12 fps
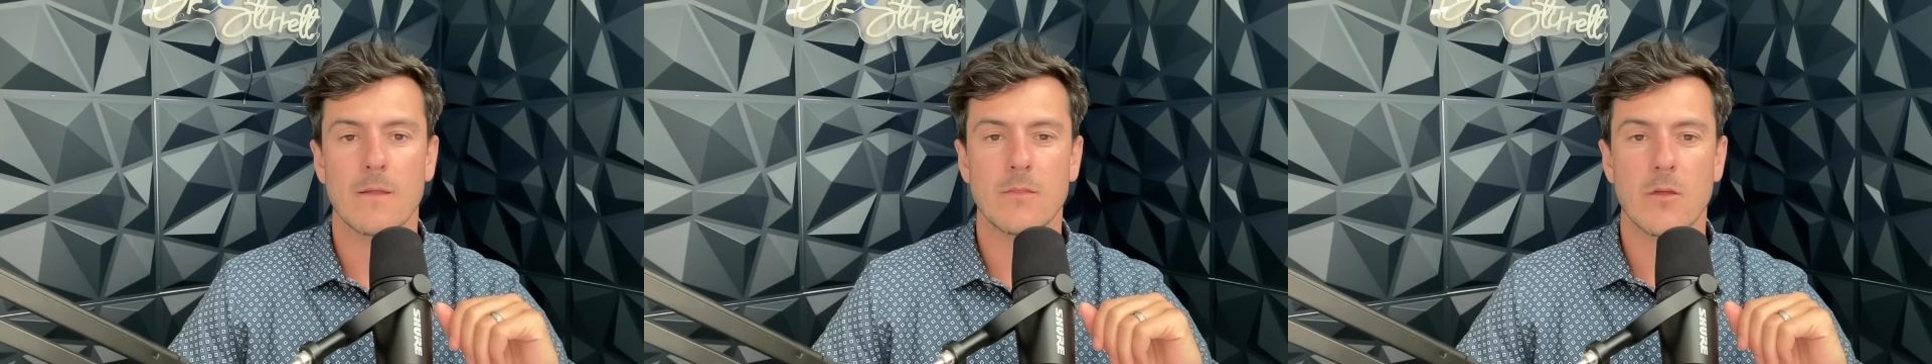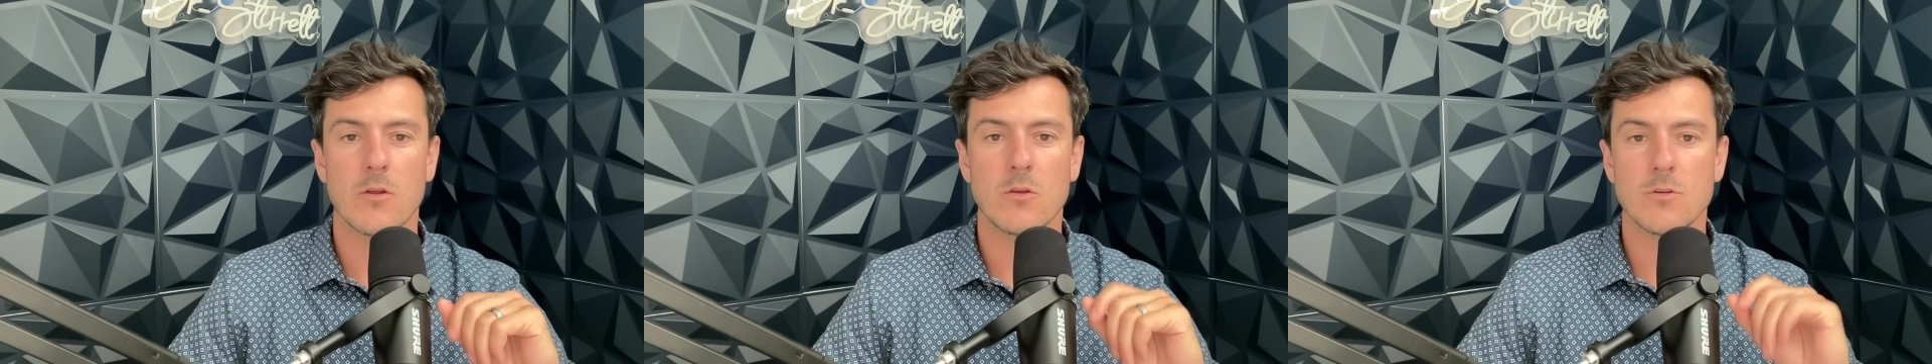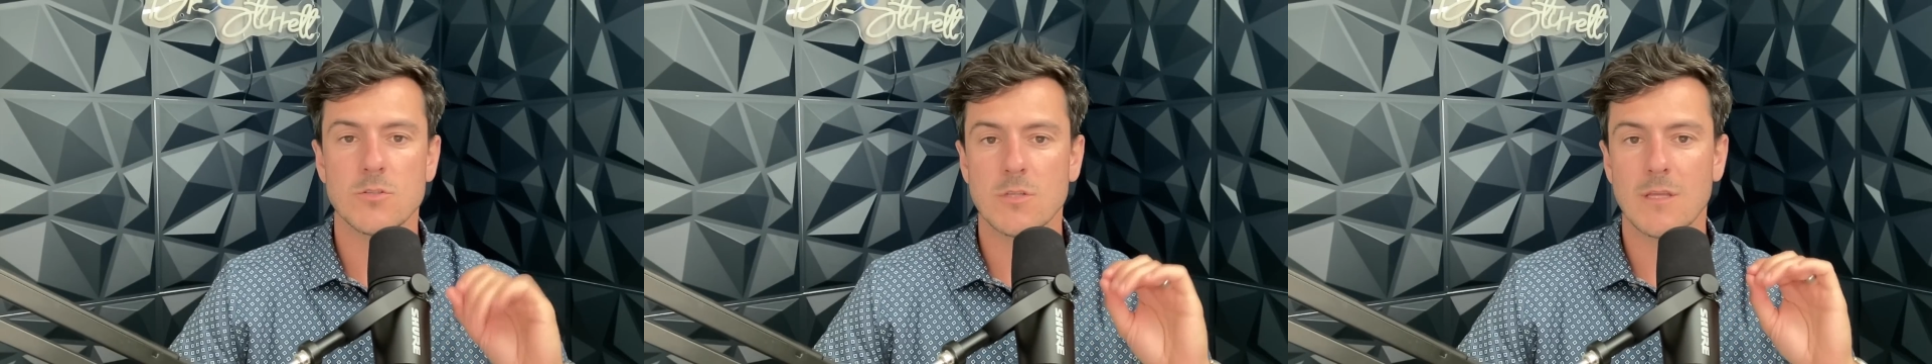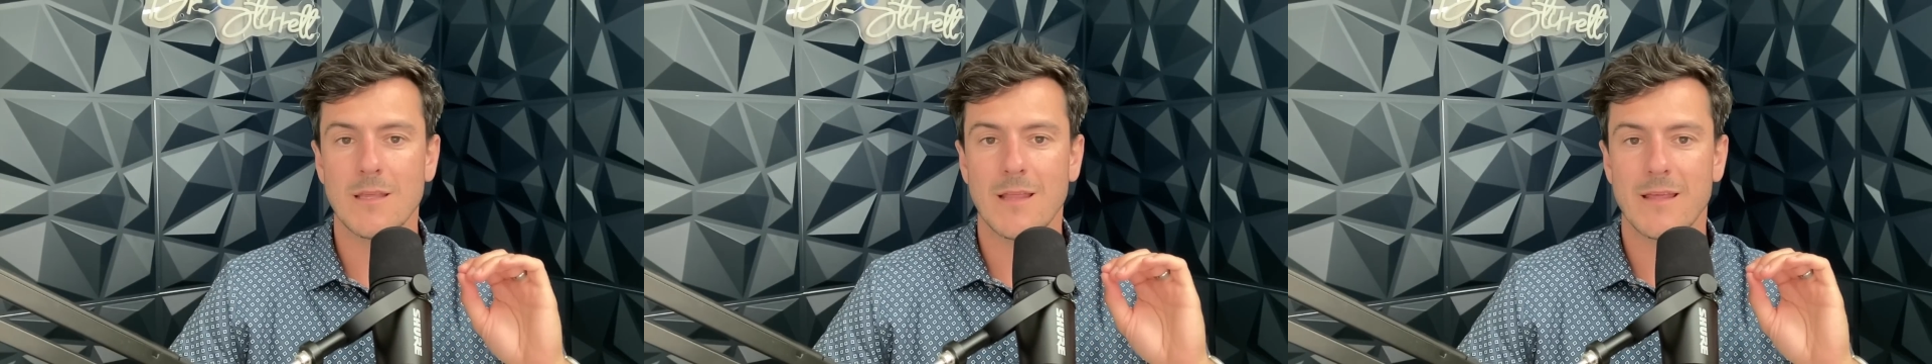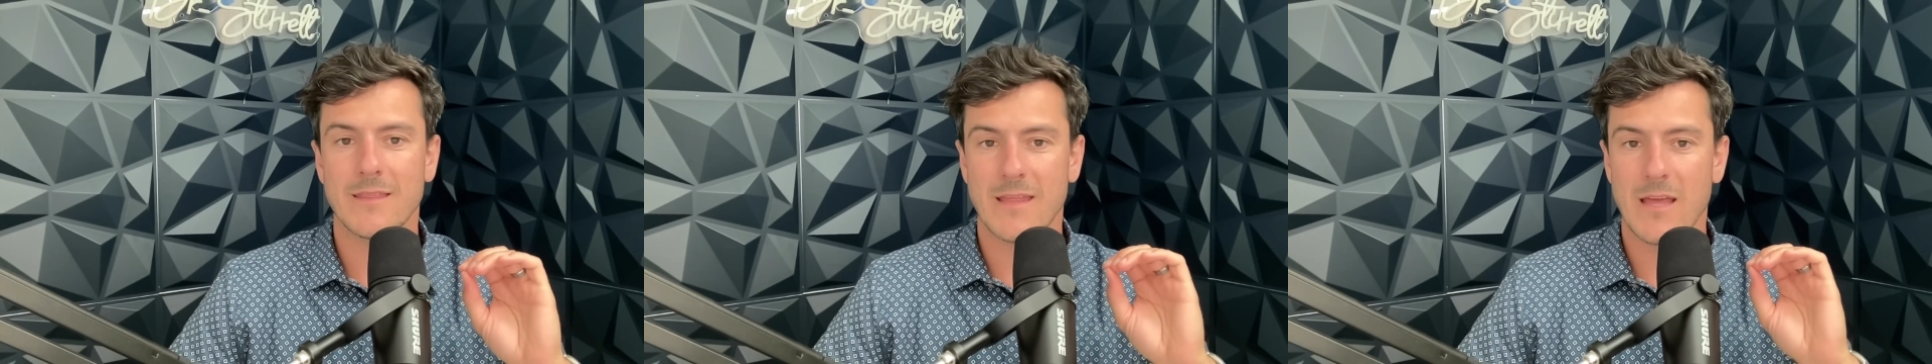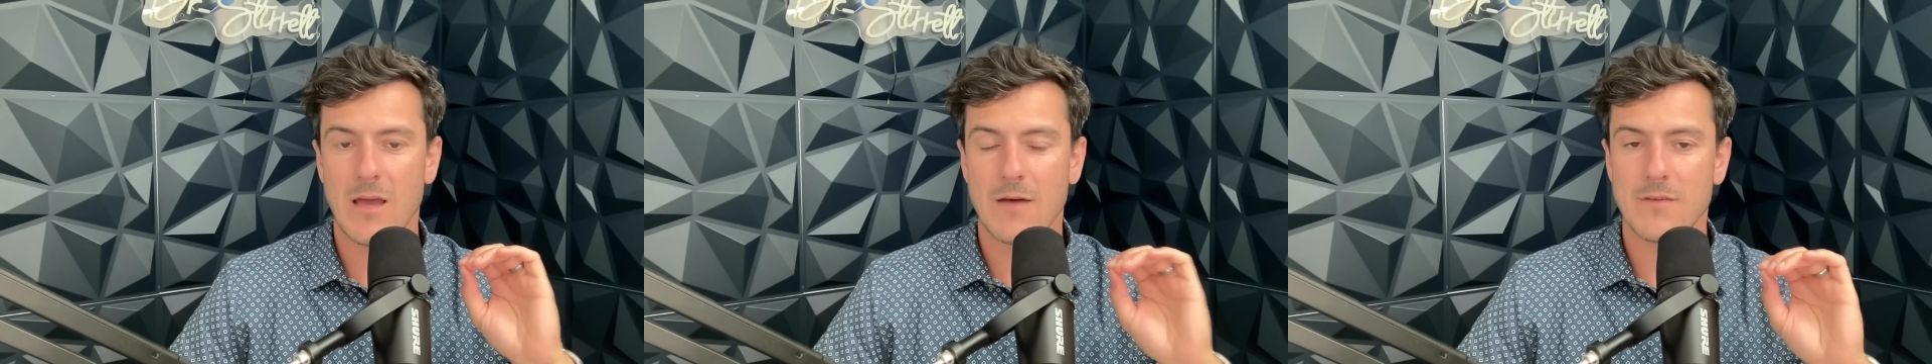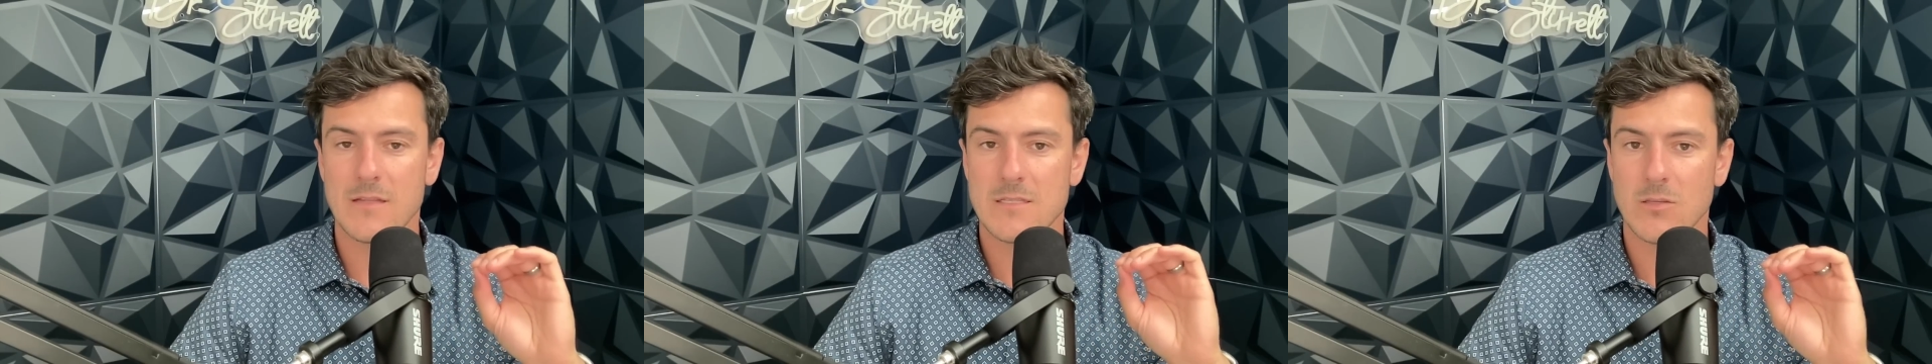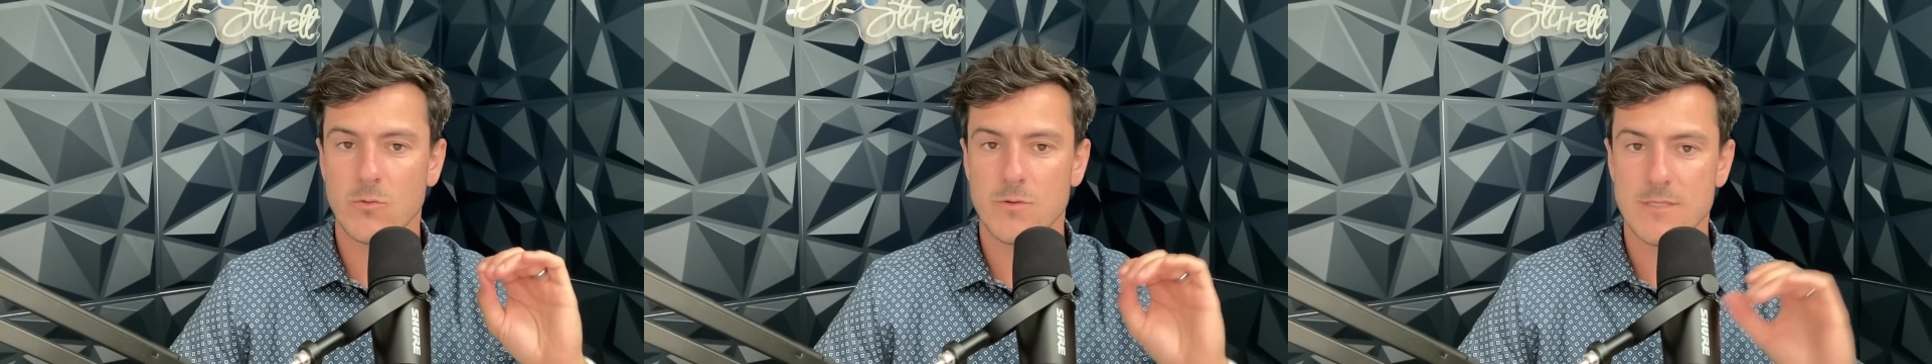They're usually like, they have
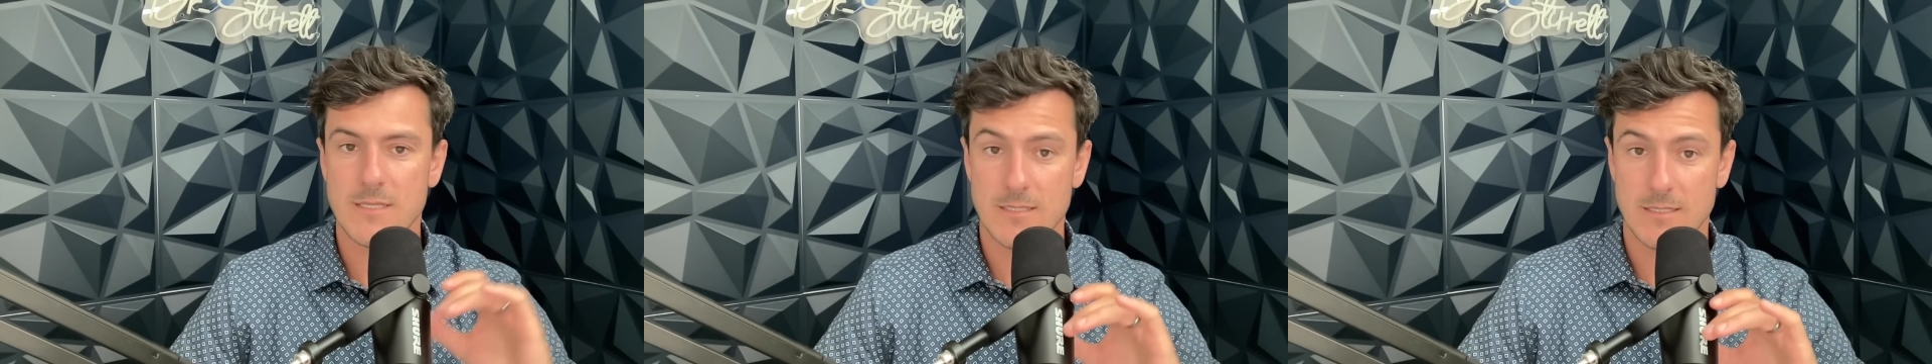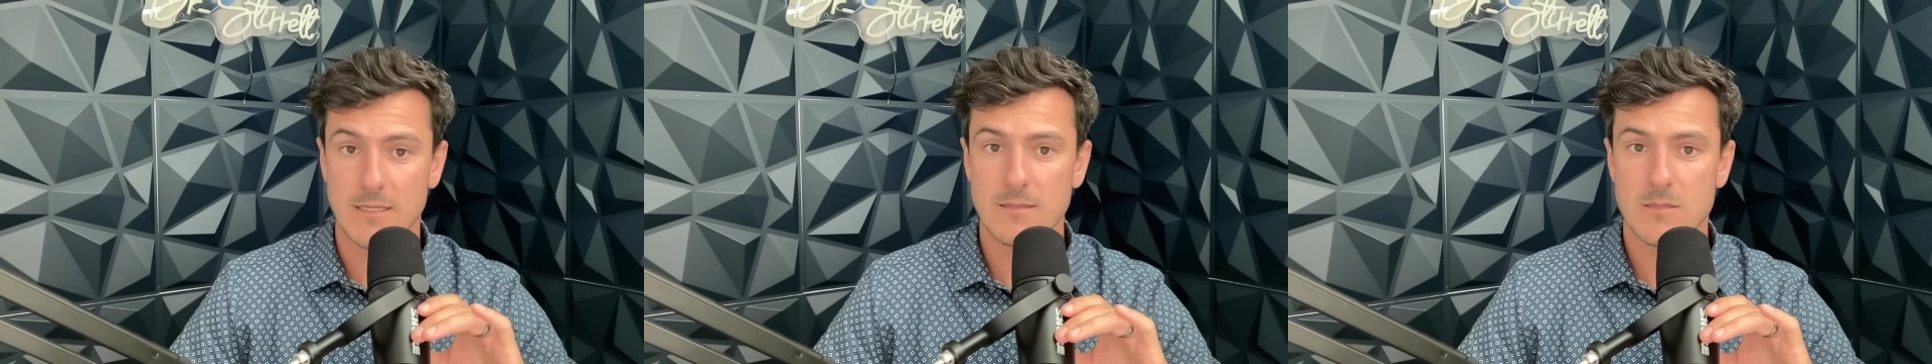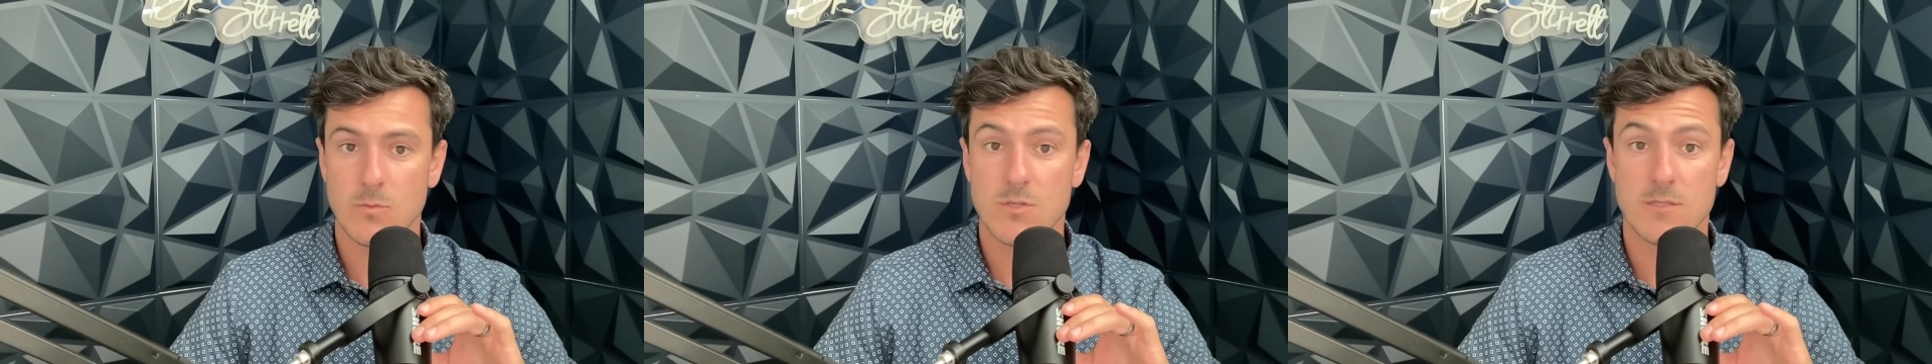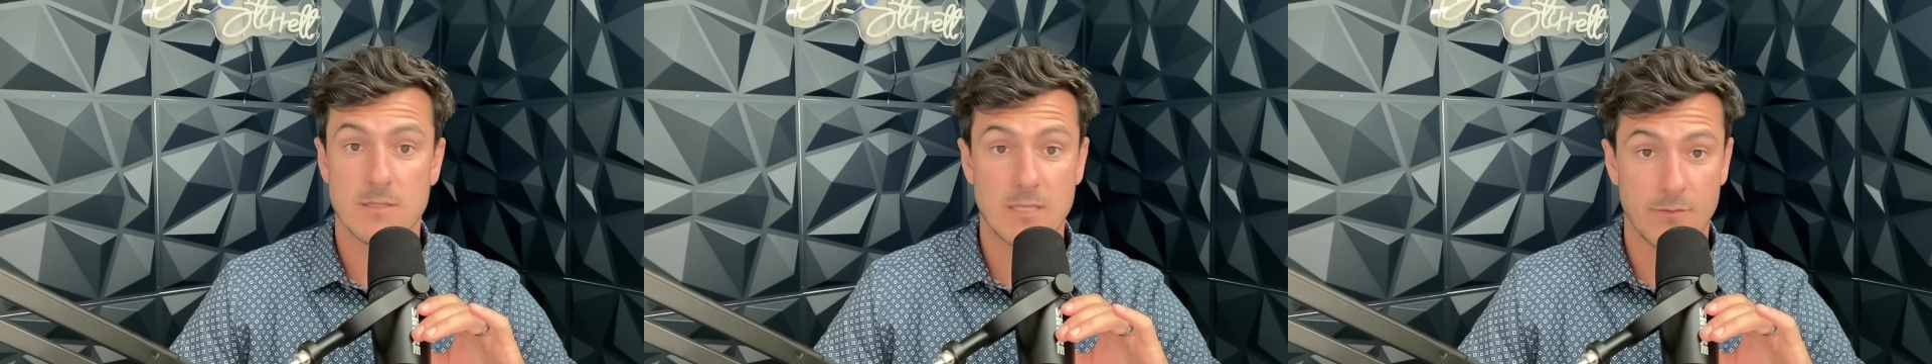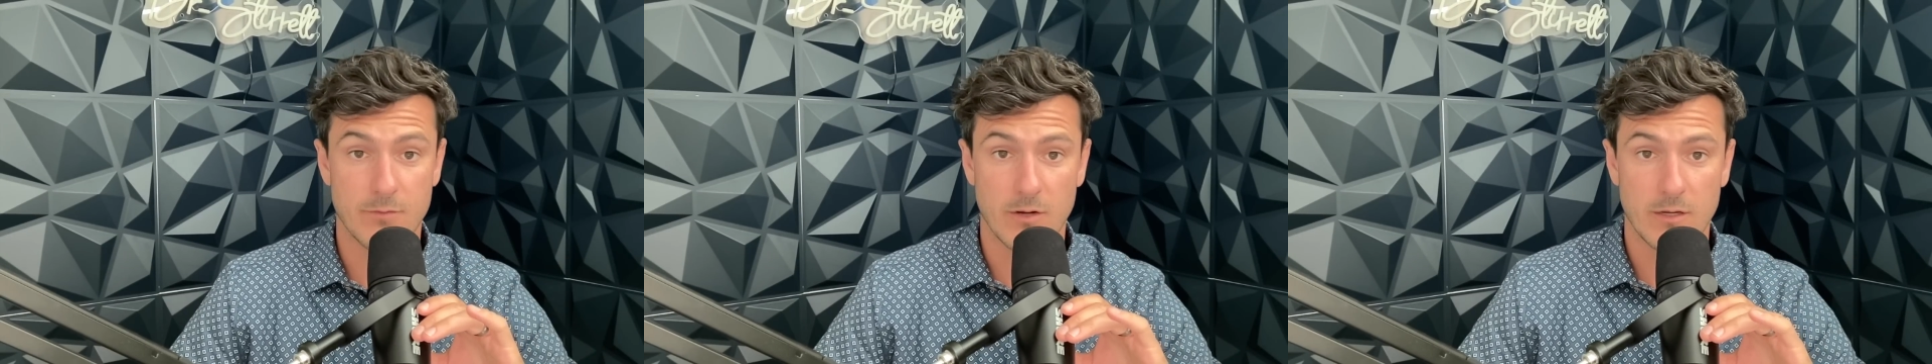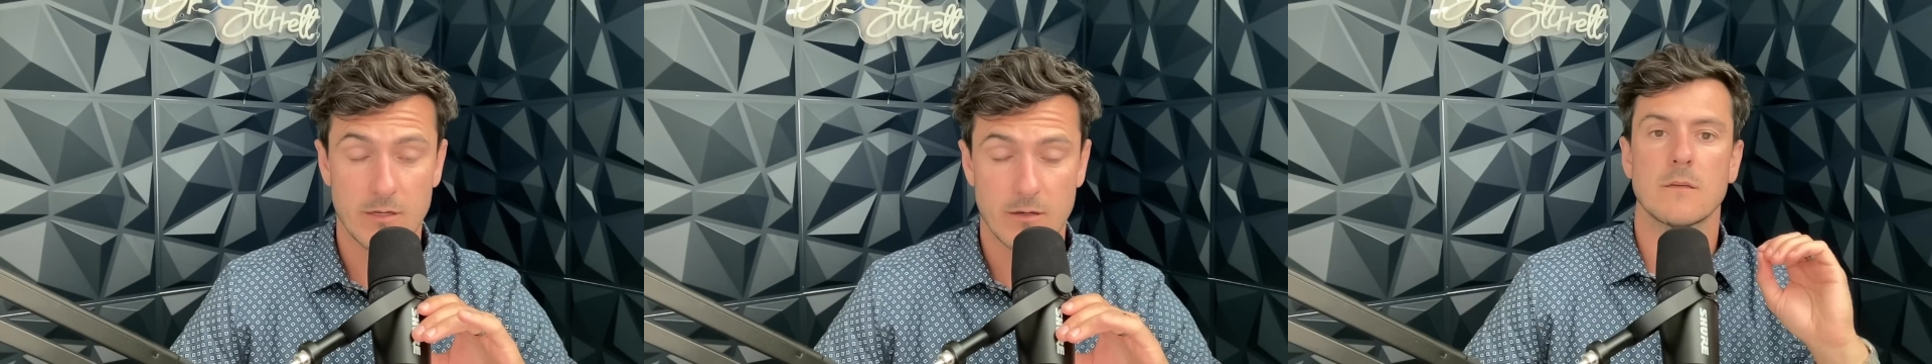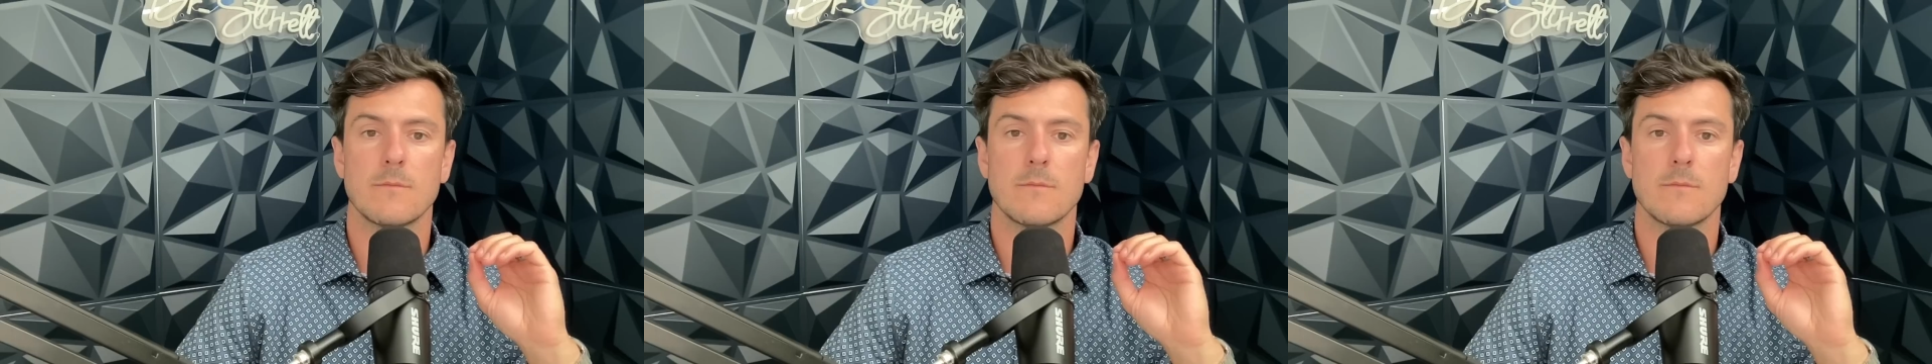insulin resistance, which is different,